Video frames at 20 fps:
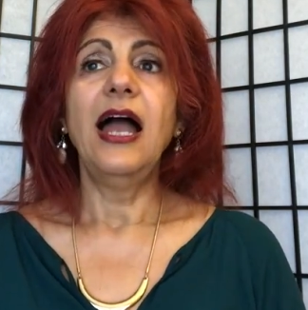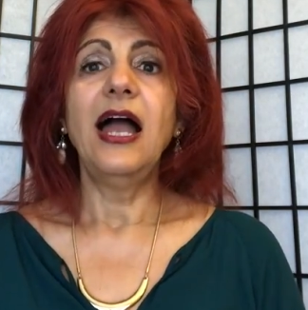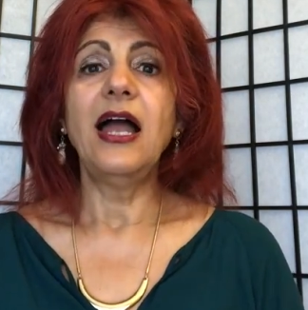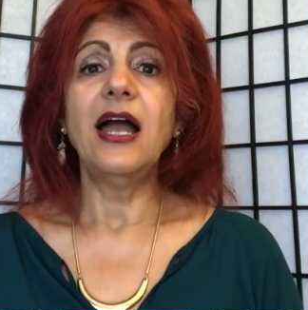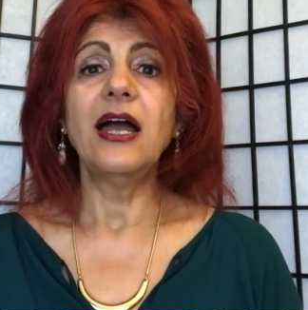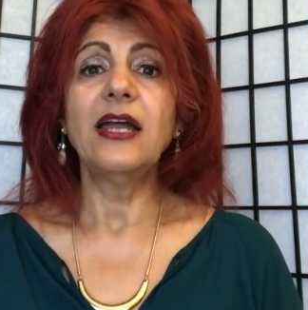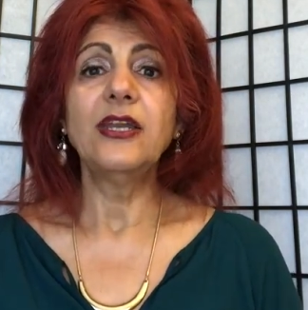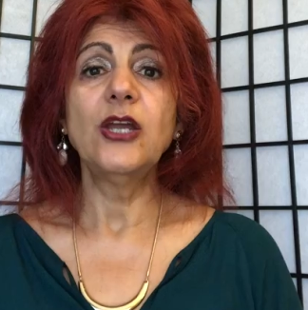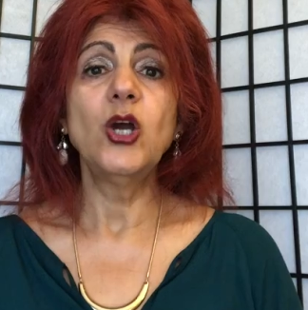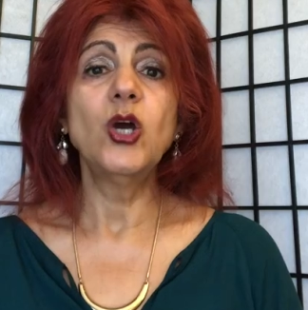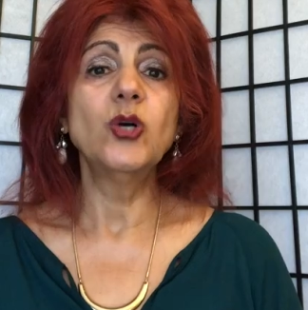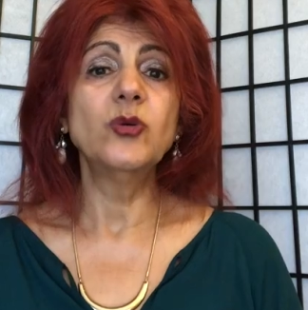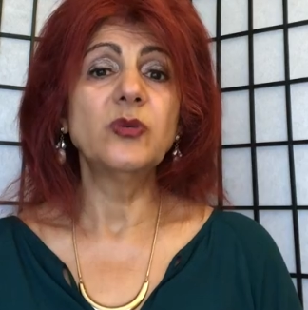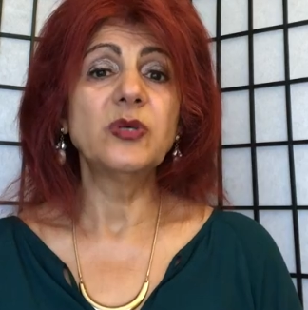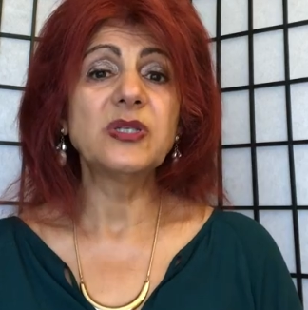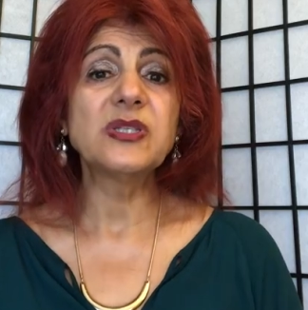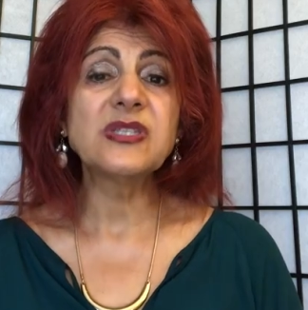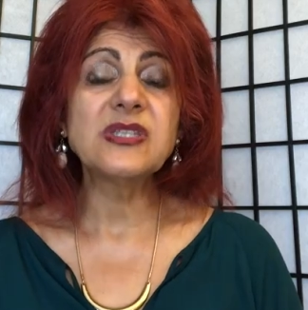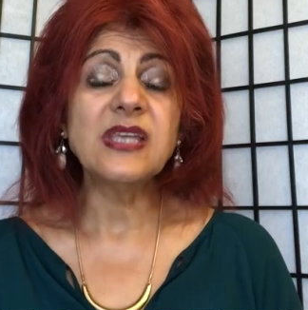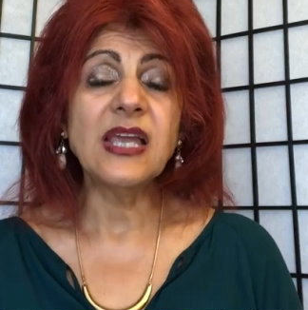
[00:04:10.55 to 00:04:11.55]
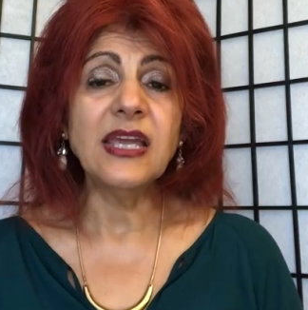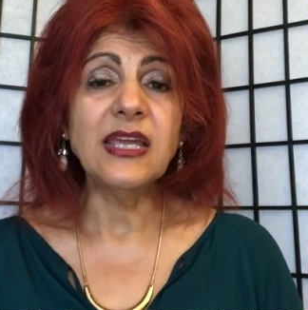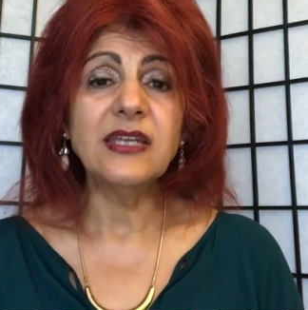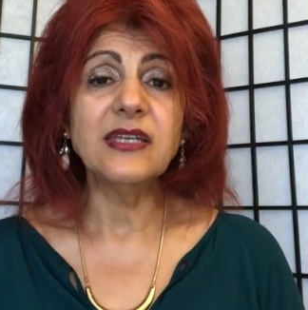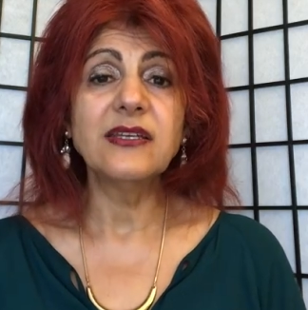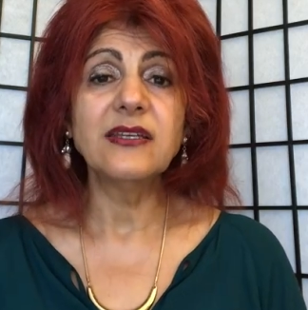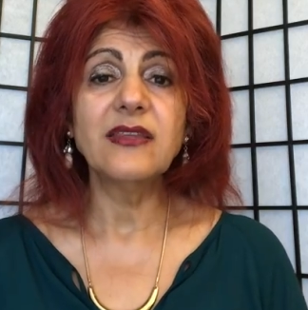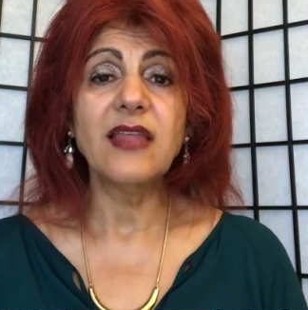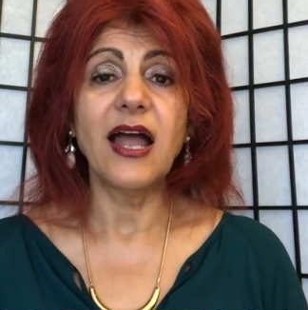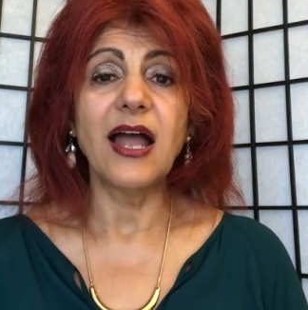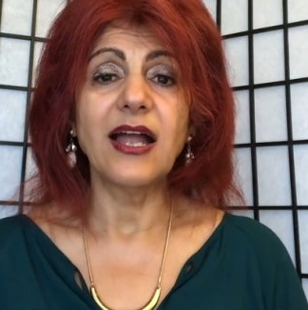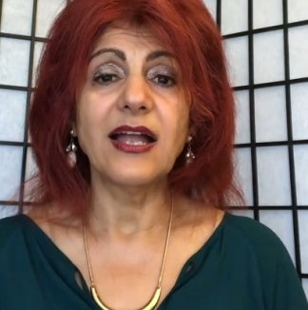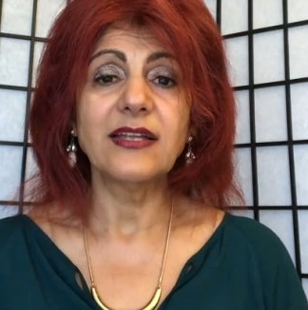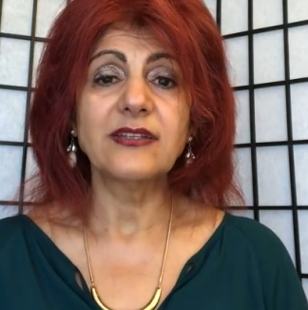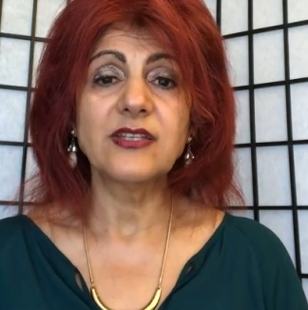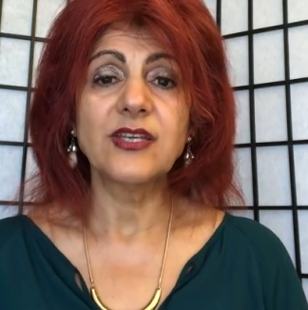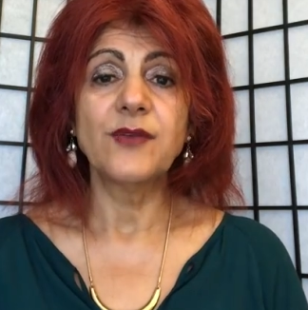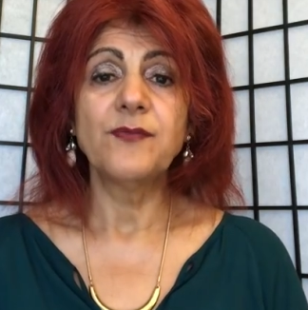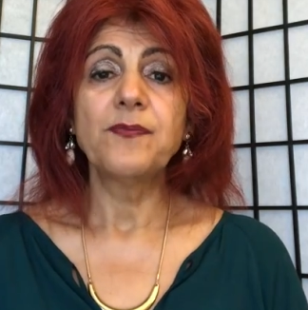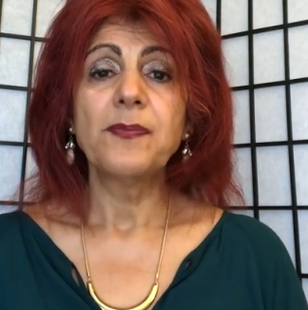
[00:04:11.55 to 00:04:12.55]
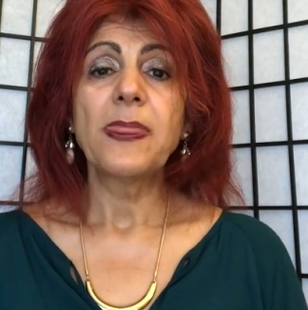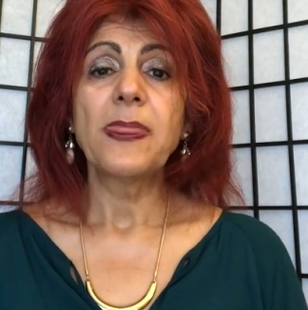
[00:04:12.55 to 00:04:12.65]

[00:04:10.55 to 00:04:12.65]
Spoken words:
and who was saying that